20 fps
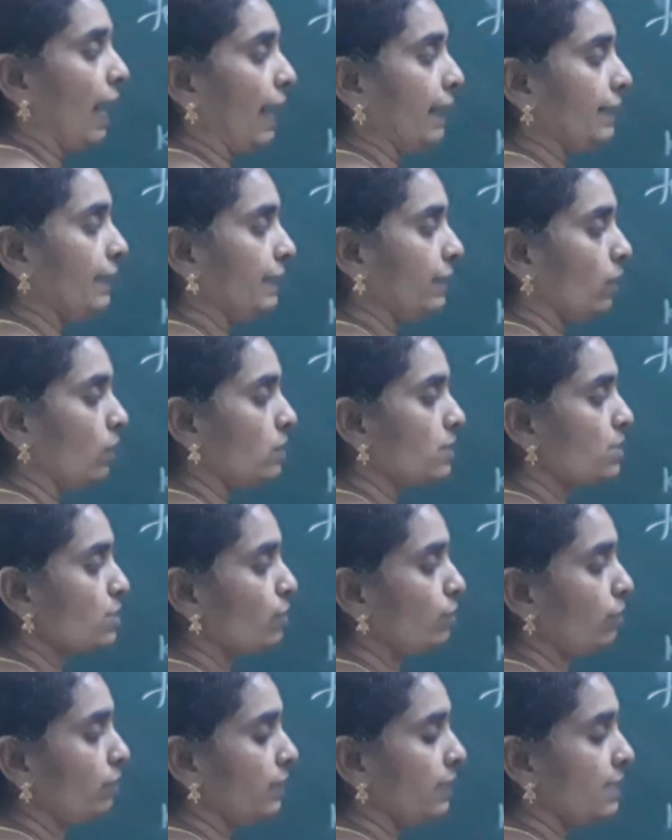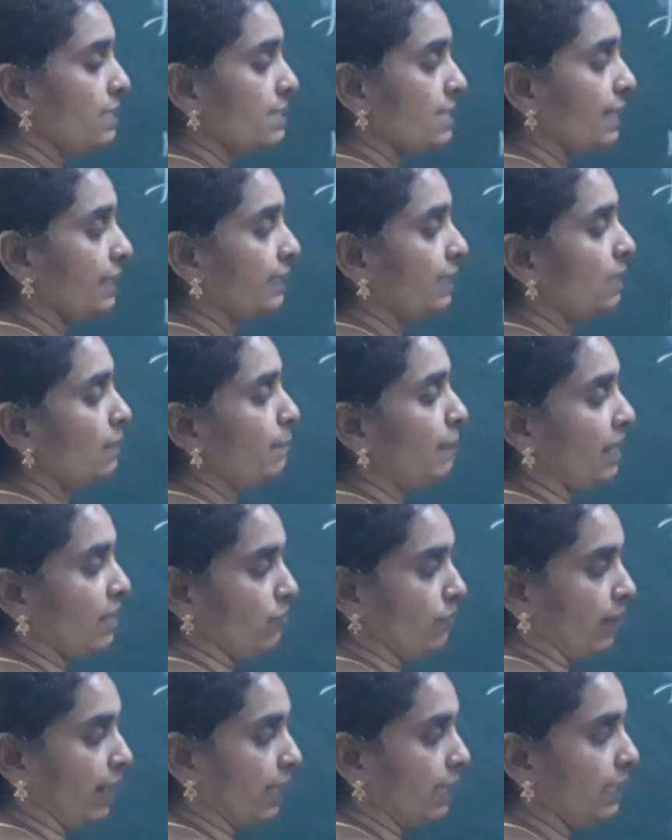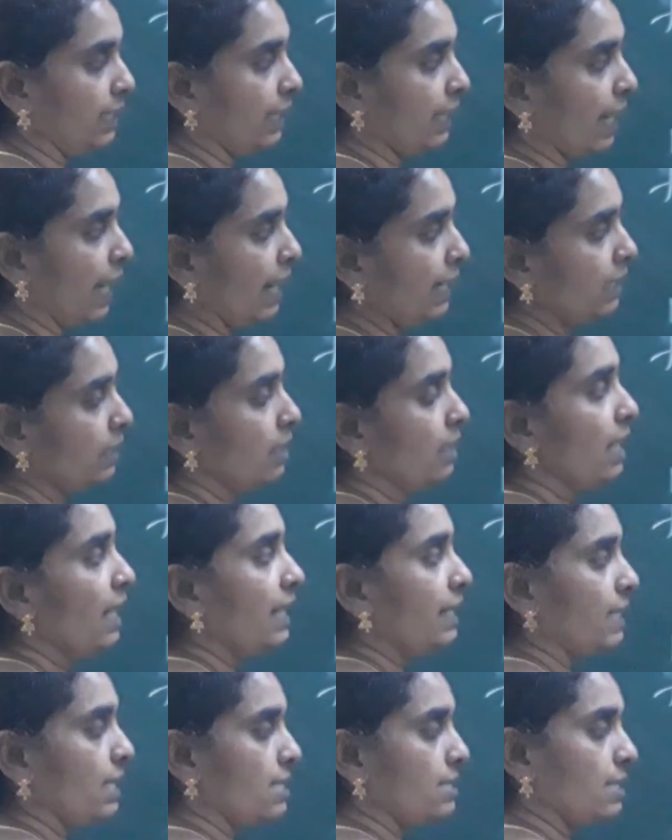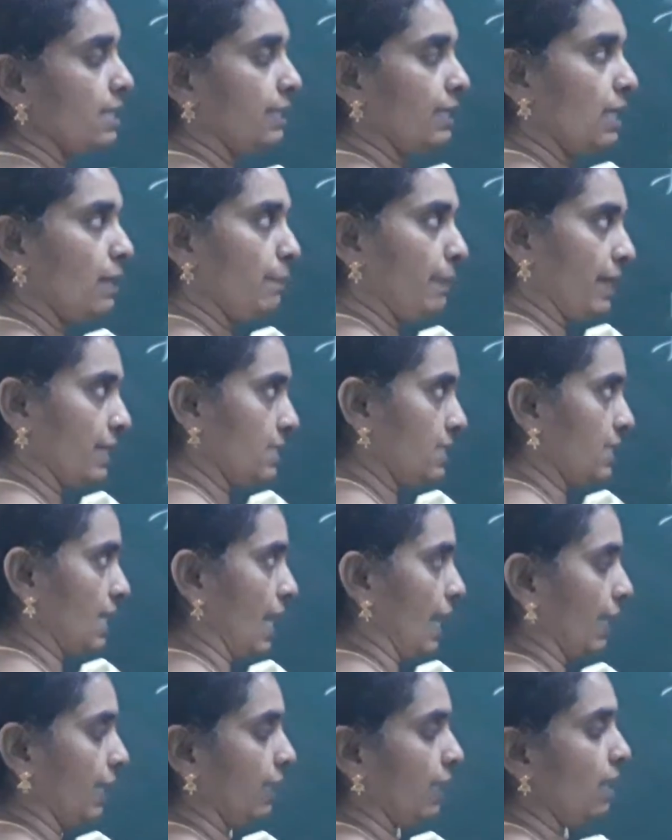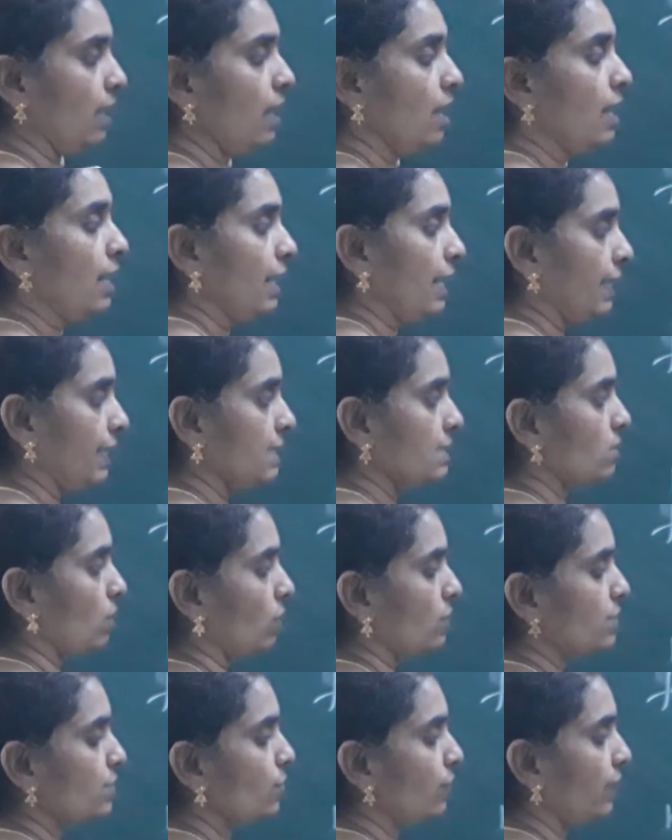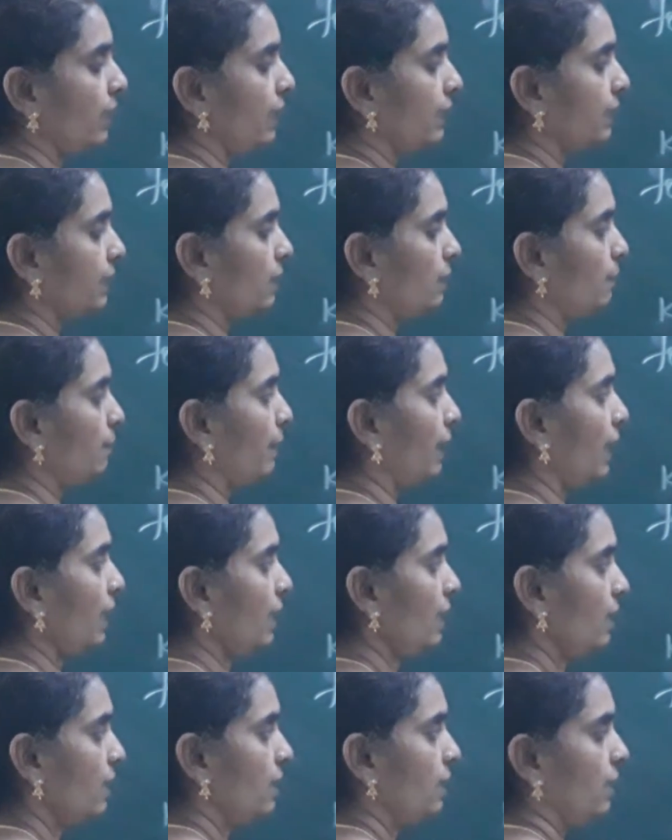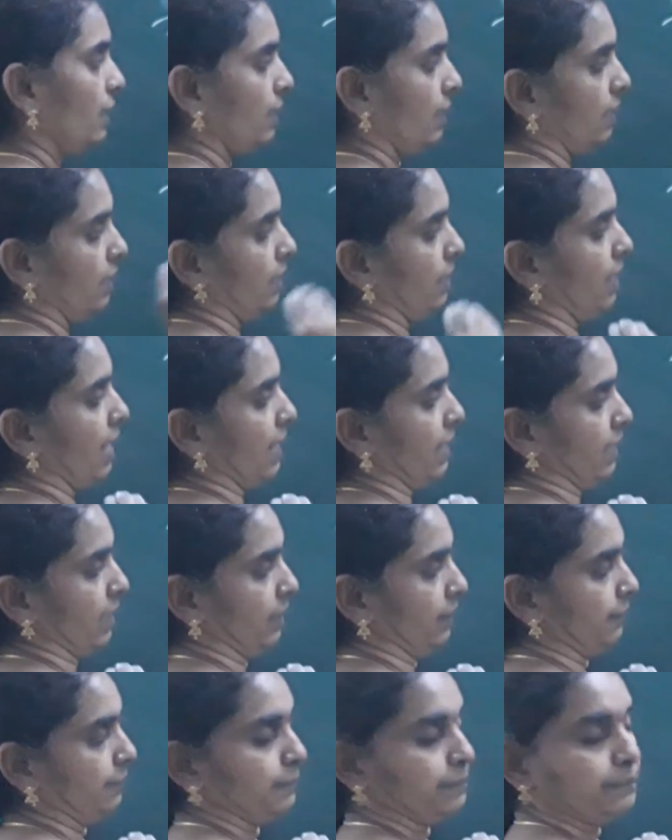And it also is eaten by wild cat. It is eaten by jackal. It is also eaten by lion.